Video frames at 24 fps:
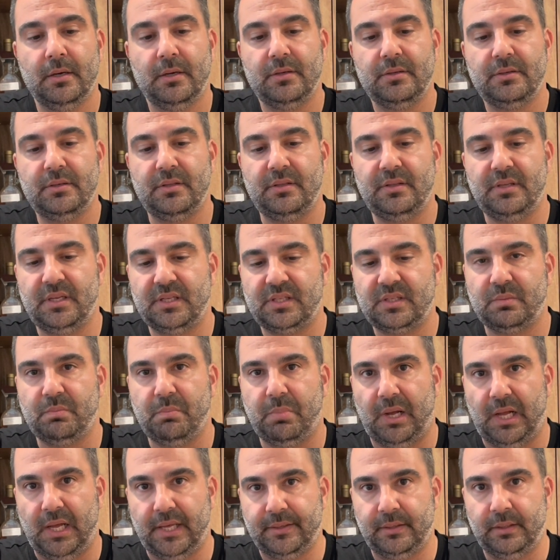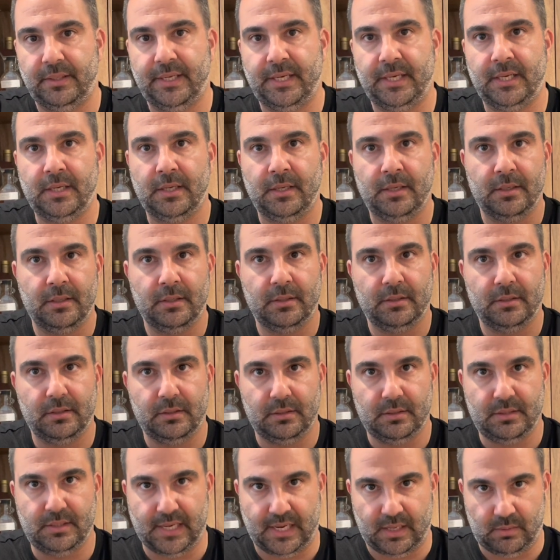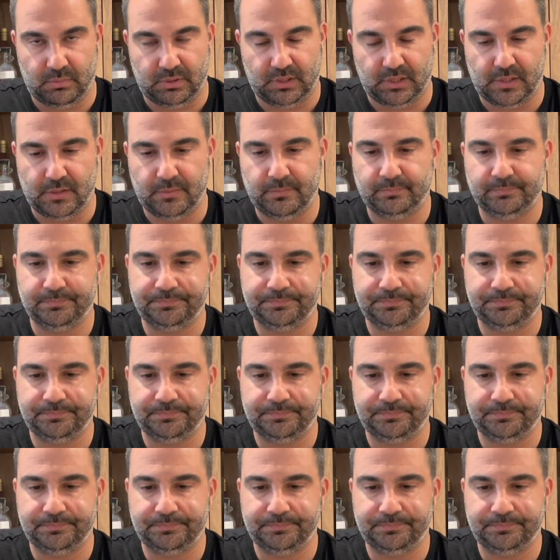to this bottling down below.